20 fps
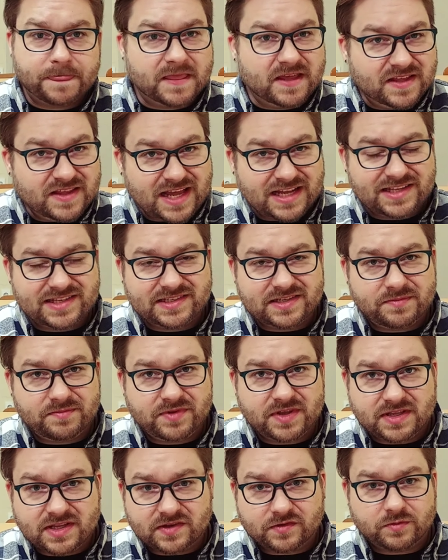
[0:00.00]
that's
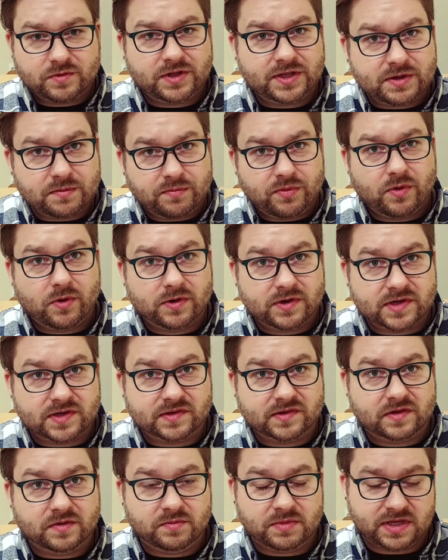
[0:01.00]
something that's really
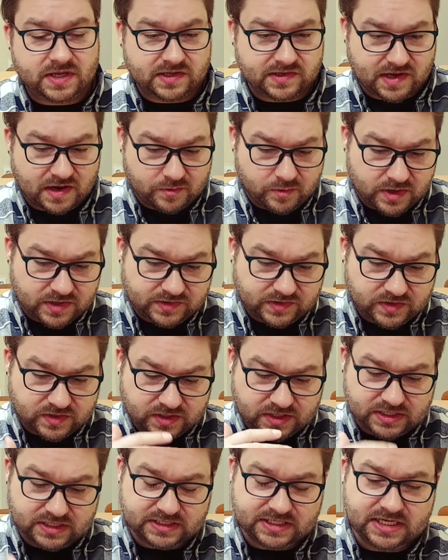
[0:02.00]
important to me is I want to
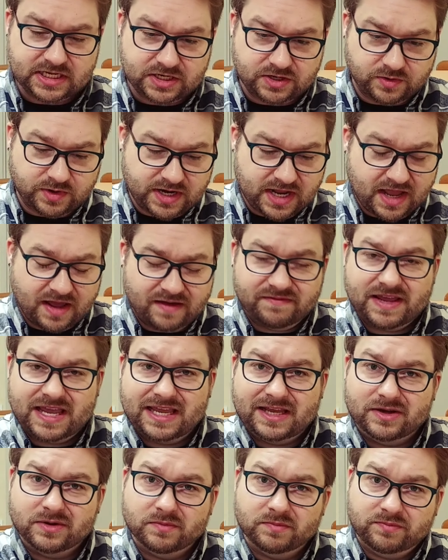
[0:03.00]
continue and have a
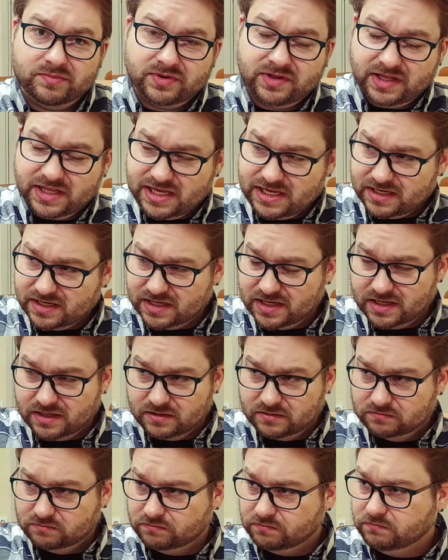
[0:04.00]
complete
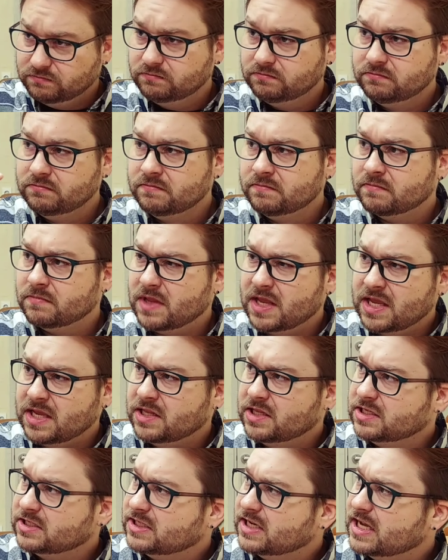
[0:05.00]

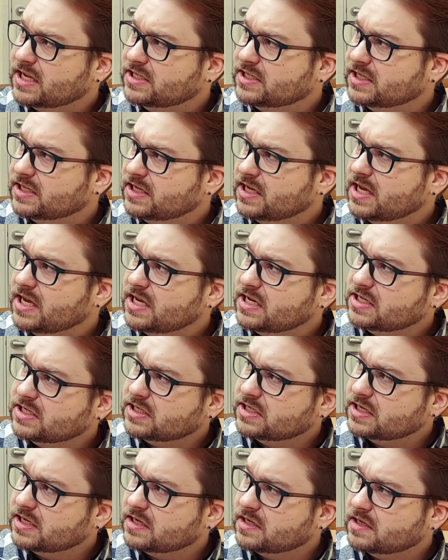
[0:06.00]
English
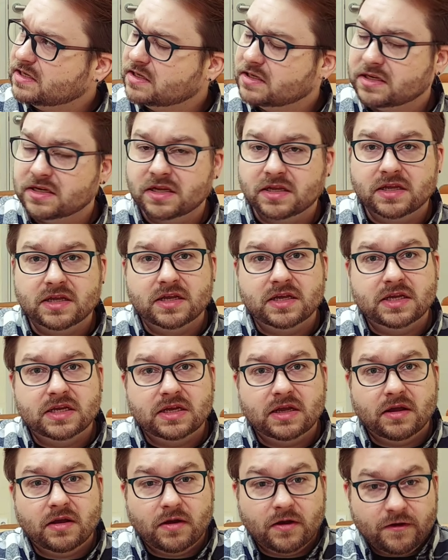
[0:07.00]
education
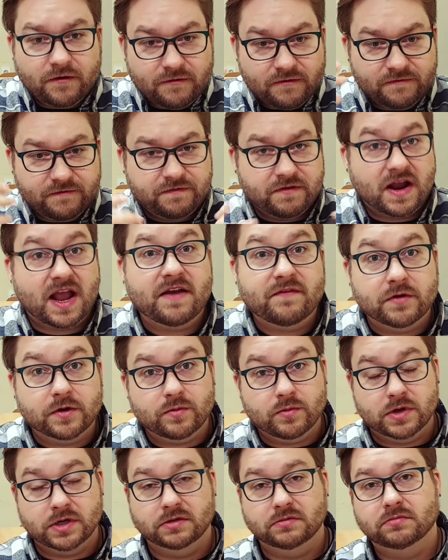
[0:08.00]
for
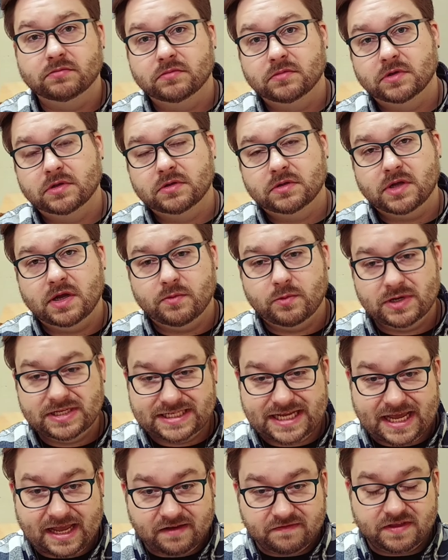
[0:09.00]
everyone. I want to
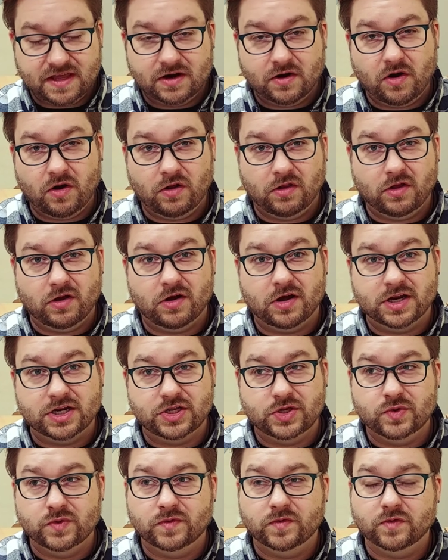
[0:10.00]
have that all on
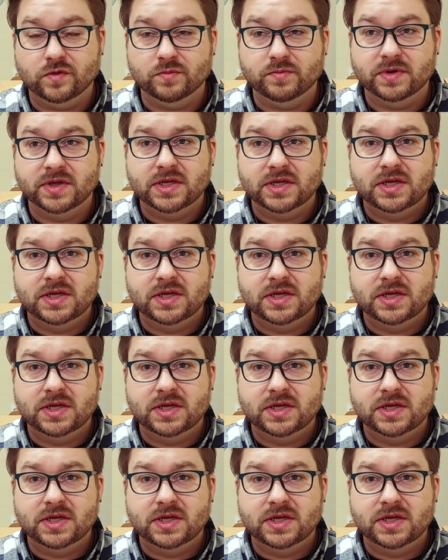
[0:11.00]
YouTube